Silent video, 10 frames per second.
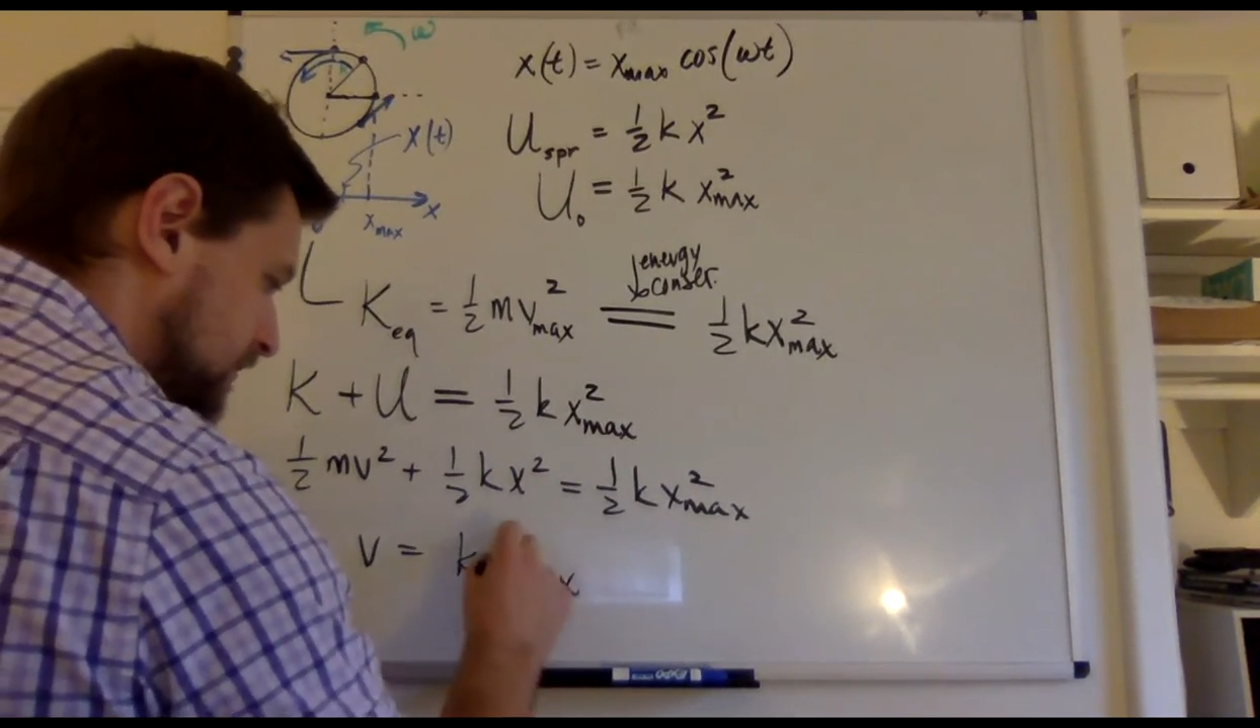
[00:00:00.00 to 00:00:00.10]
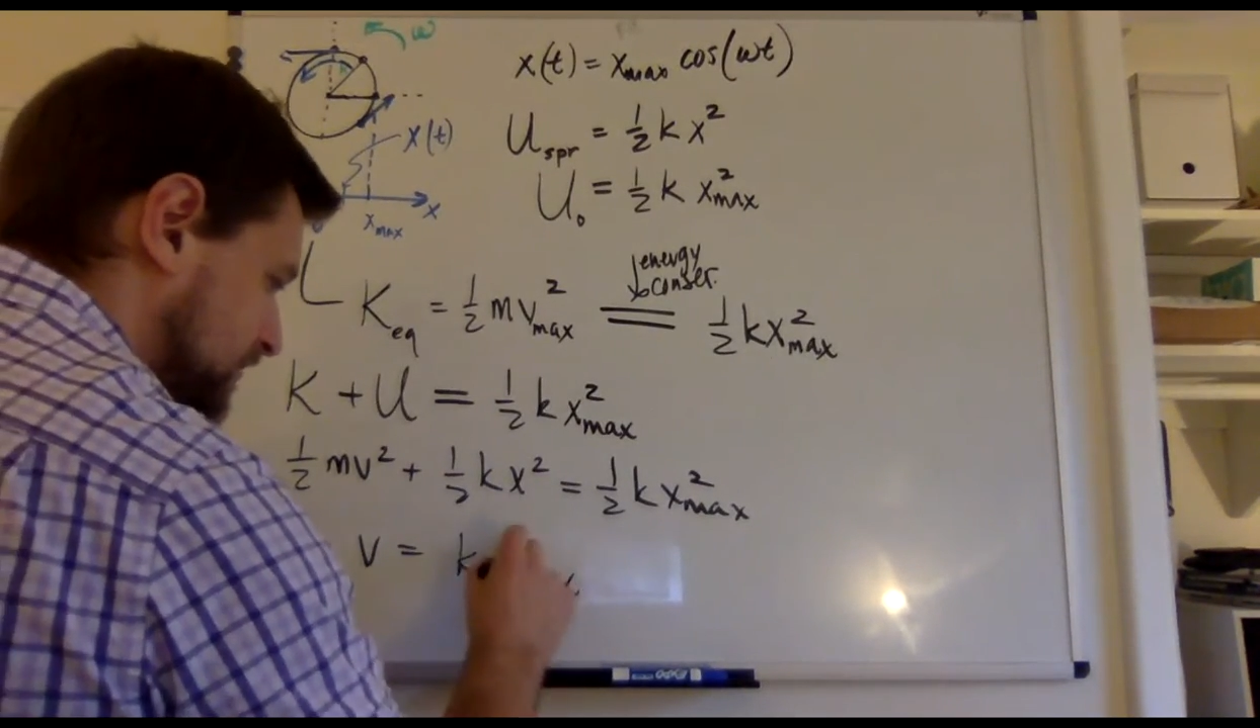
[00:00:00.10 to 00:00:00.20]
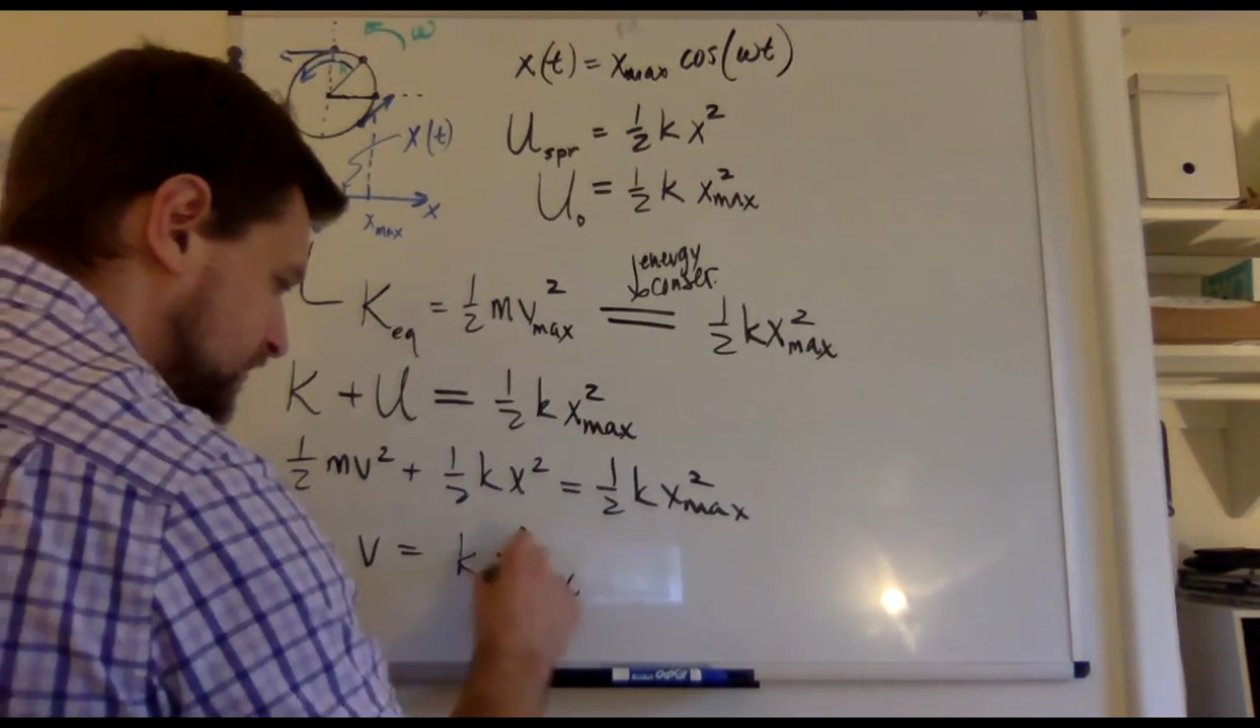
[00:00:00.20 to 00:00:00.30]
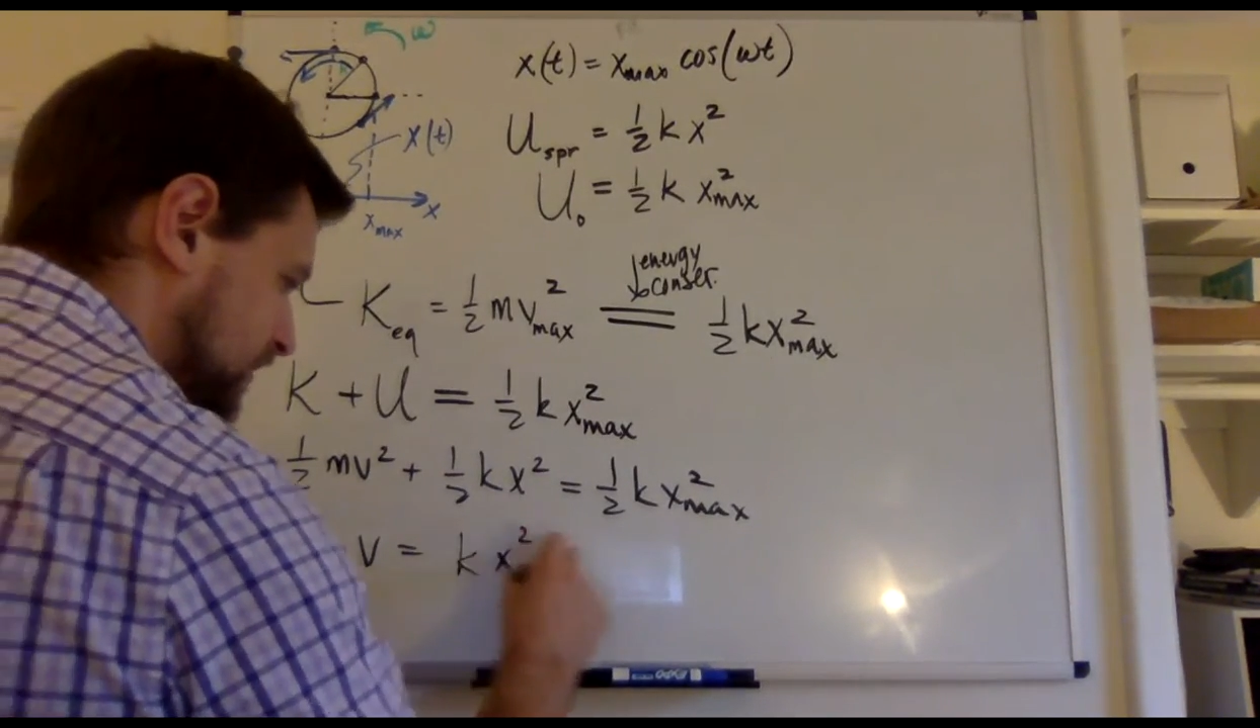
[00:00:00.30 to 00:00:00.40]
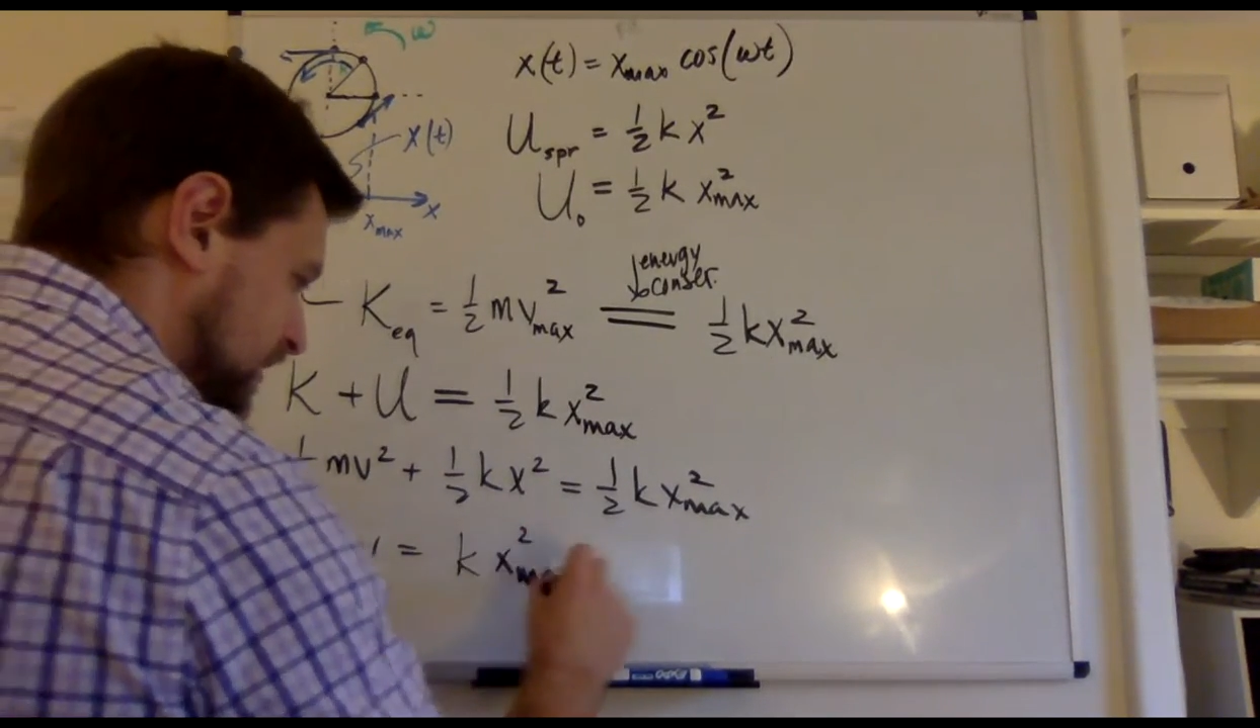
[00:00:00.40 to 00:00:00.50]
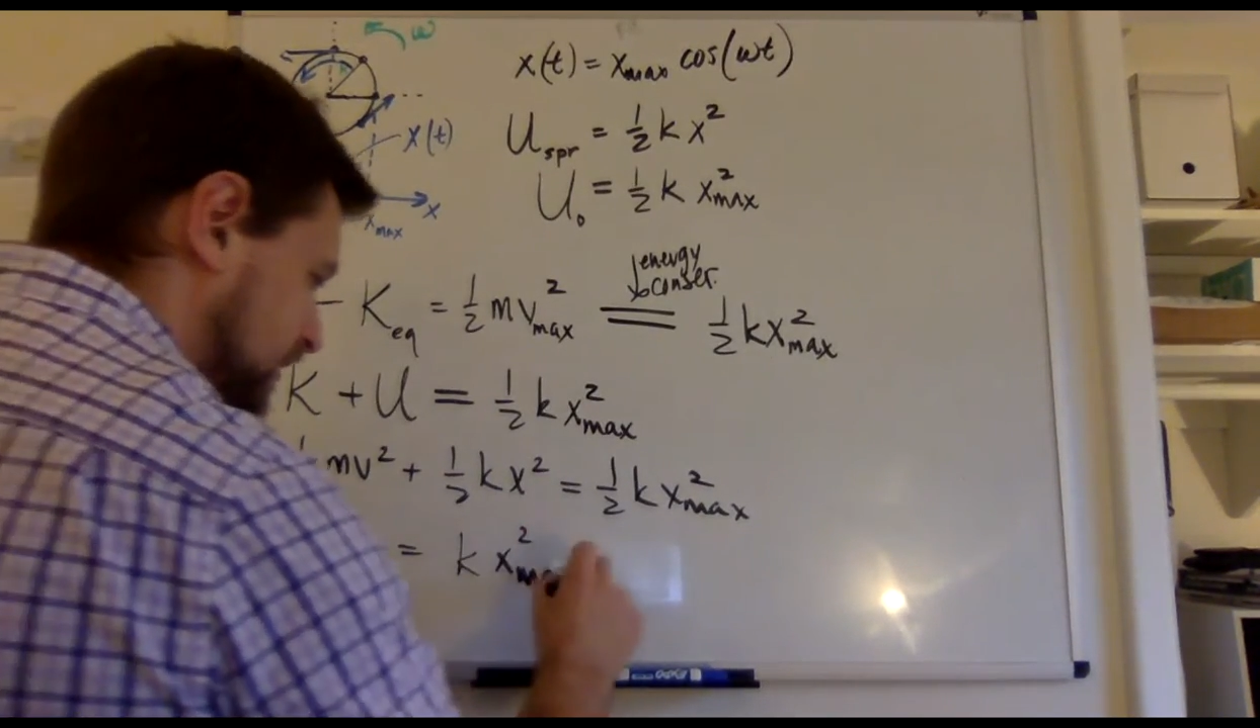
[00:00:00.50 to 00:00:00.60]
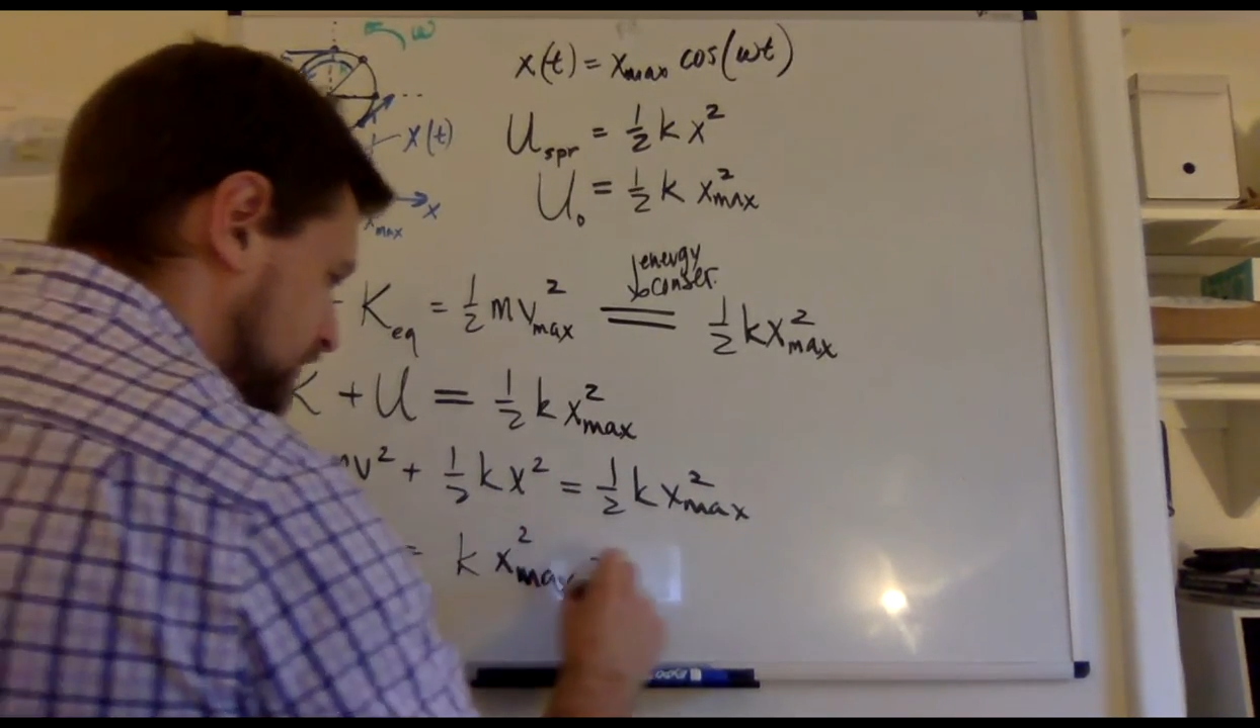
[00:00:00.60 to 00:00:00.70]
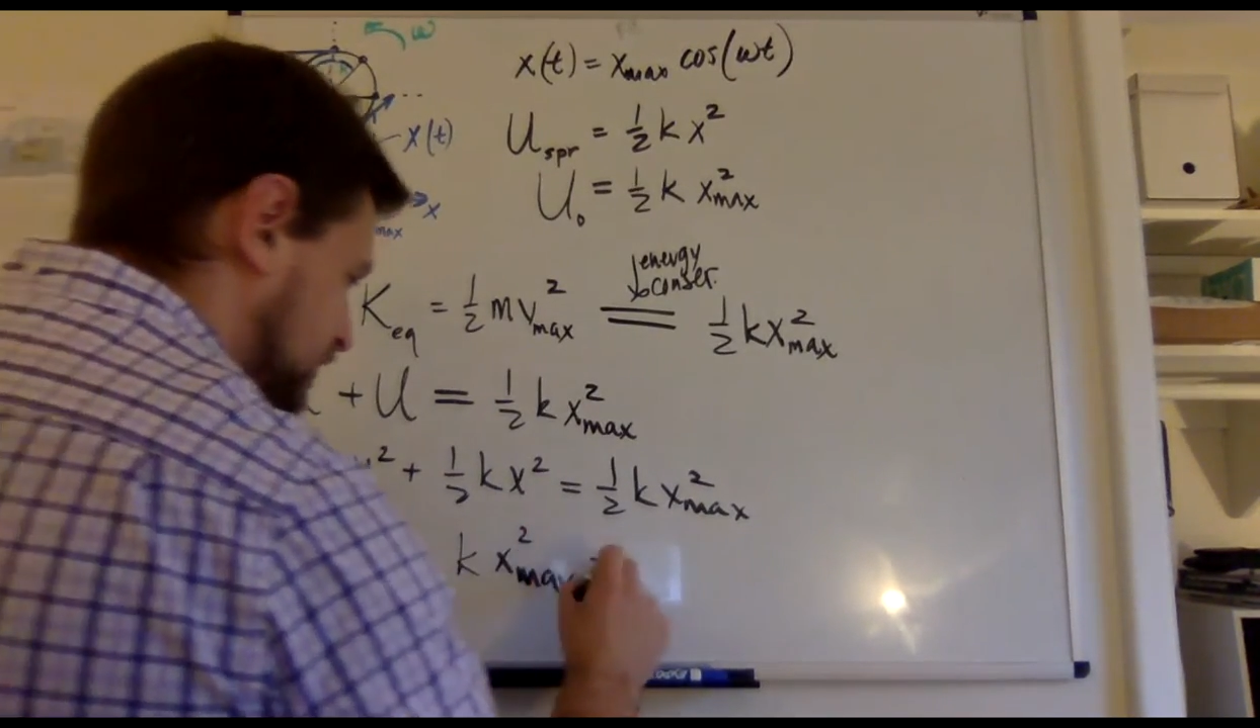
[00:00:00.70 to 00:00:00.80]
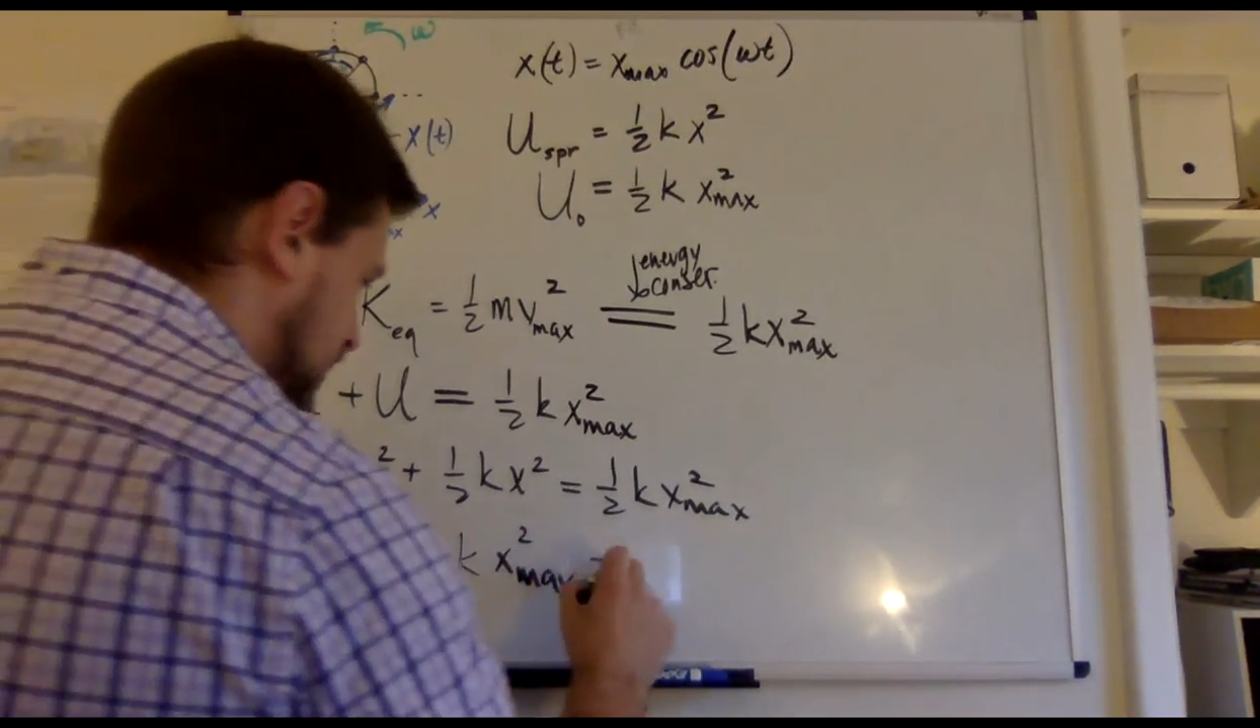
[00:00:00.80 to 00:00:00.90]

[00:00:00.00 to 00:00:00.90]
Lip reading: squared